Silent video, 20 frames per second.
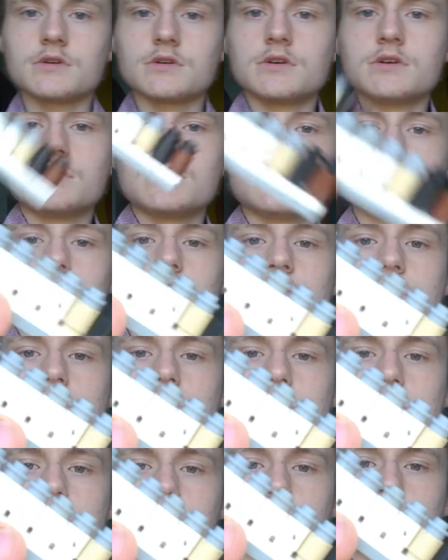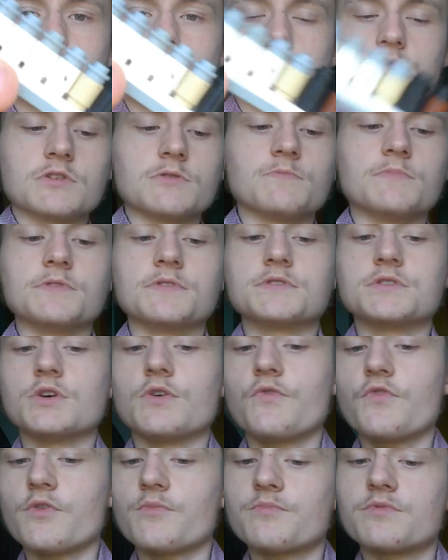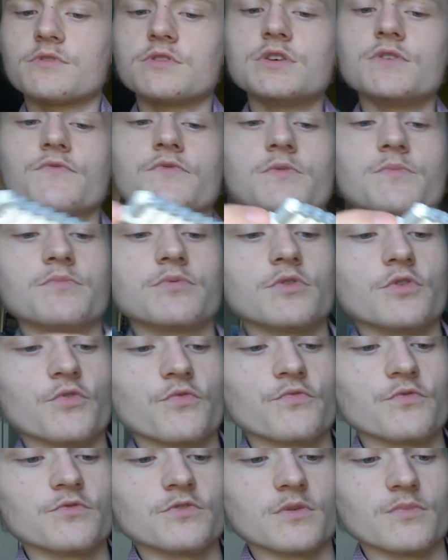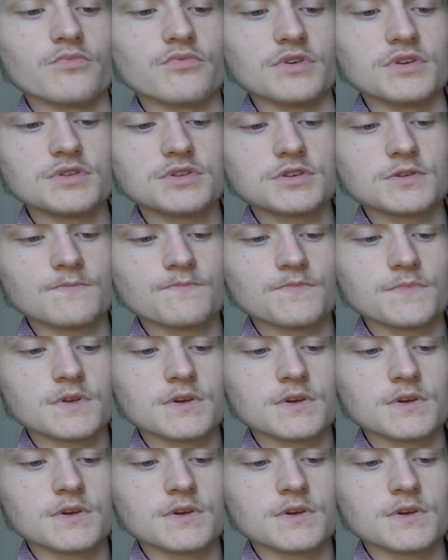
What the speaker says: is the actual clip itself. I believe you put it through the breech.